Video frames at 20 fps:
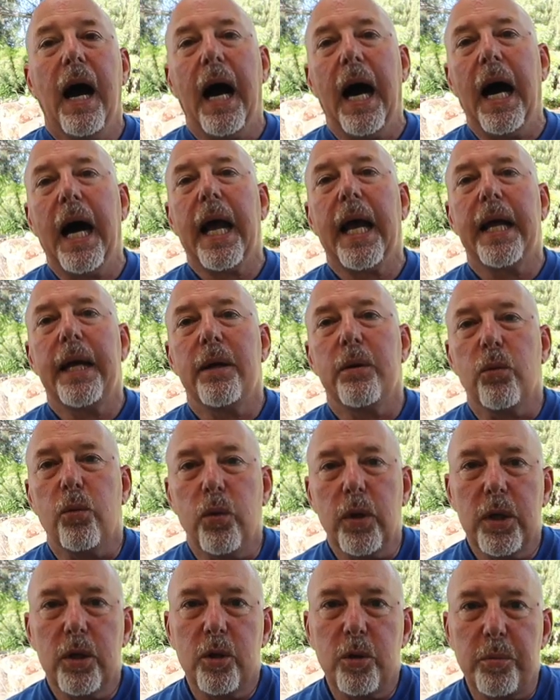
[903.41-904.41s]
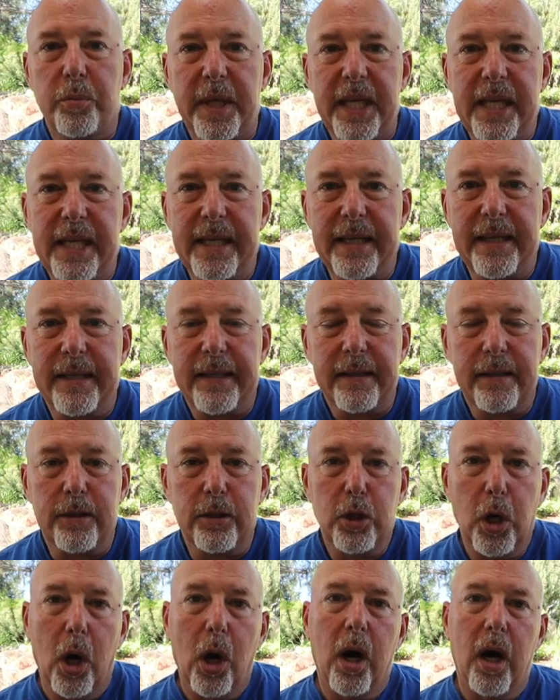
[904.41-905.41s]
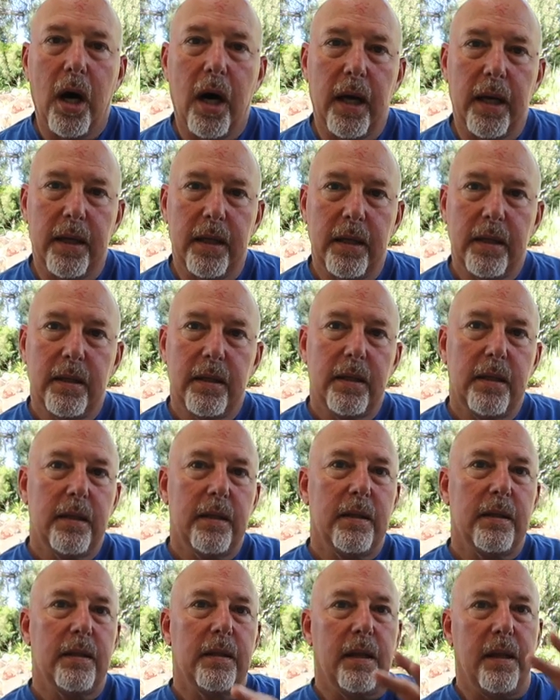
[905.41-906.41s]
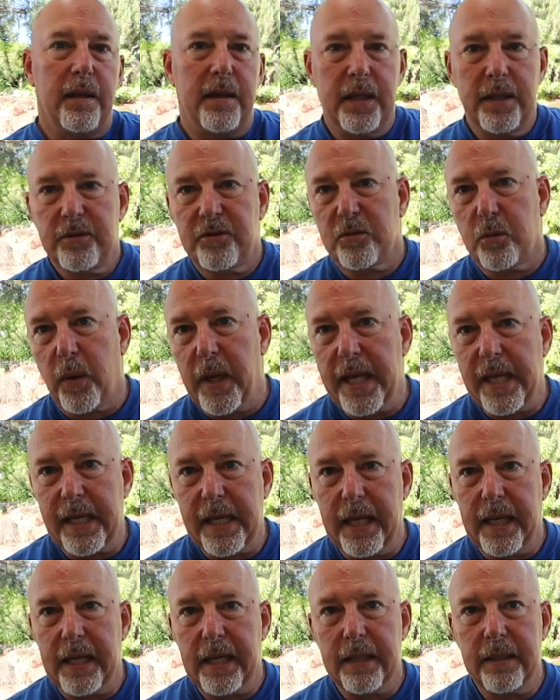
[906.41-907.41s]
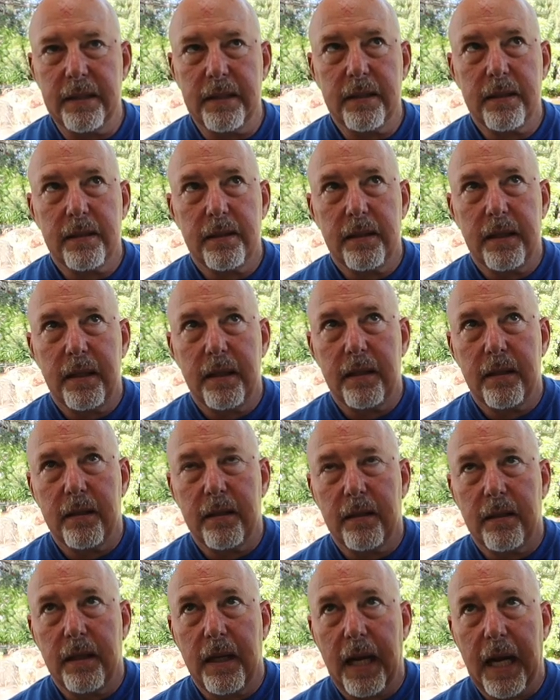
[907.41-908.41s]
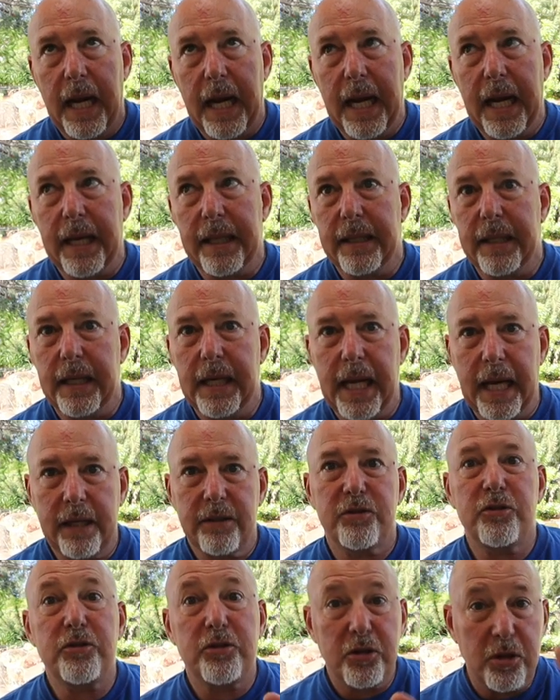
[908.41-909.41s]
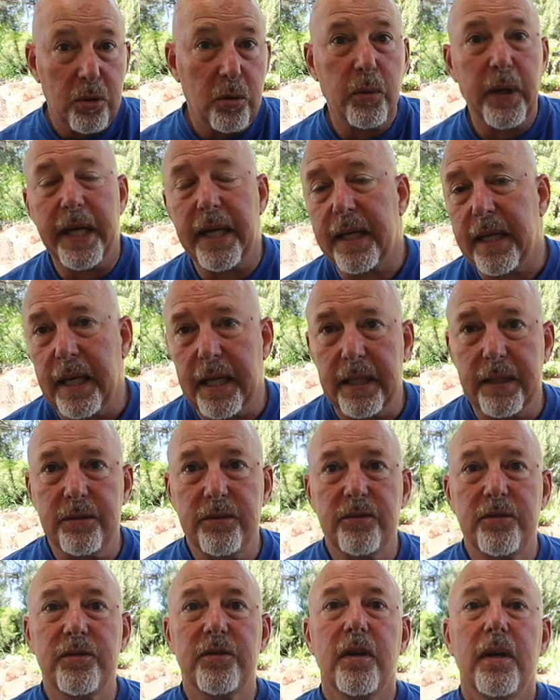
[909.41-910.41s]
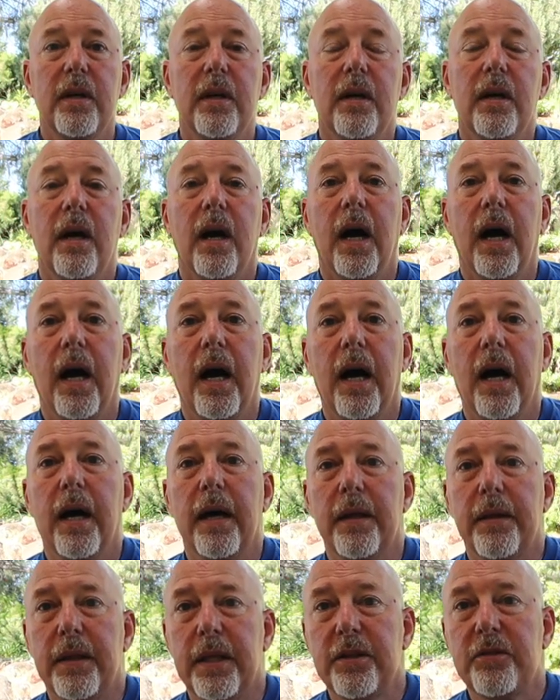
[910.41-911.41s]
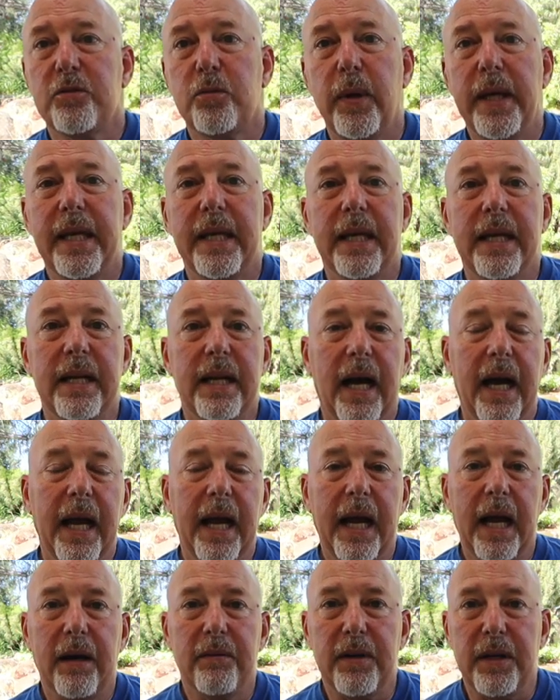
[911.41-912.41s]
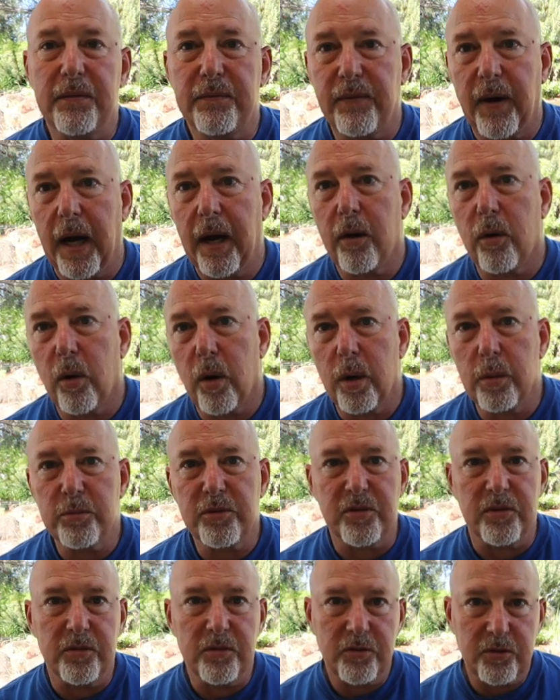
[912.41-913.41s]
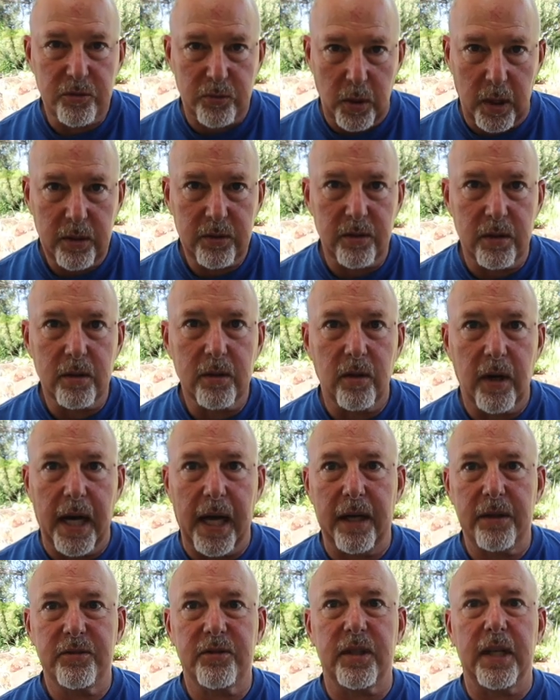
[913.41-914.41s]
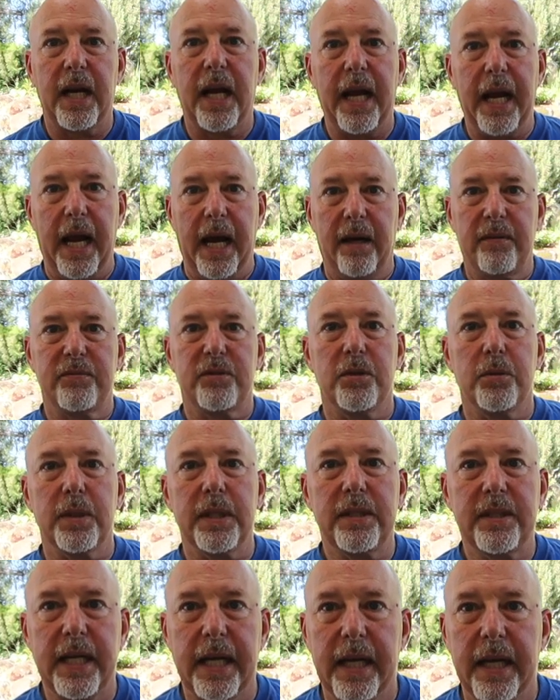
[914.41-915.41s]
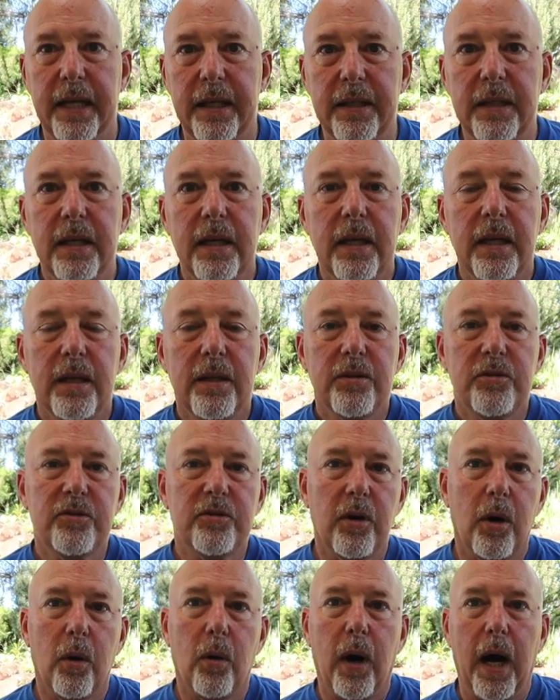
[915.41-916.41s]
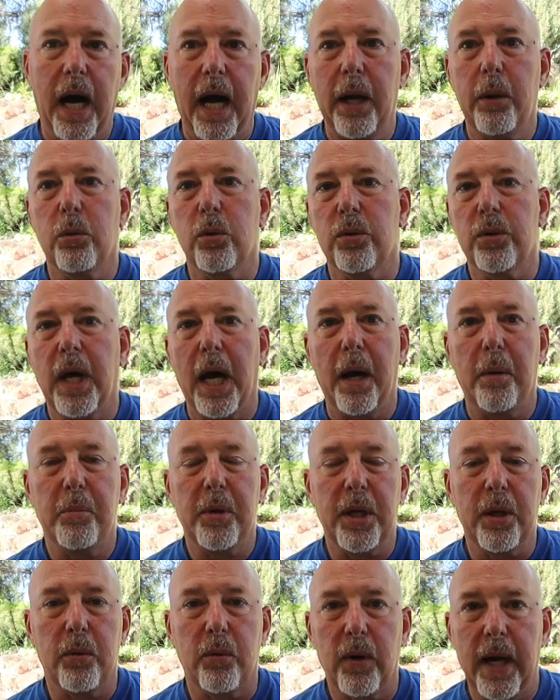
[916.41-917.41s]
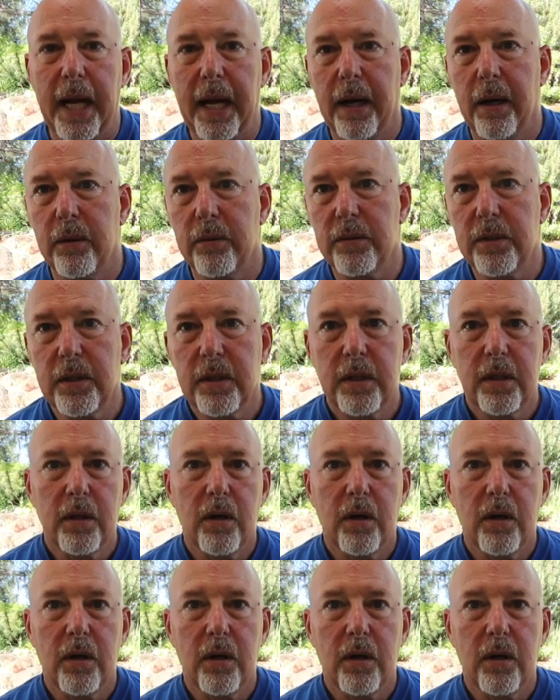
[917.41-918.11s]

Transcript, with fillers: I will be gone this weekend and the next two weekends uh, this weekend I have a firearms instructor class that I have to attend, so I will not be around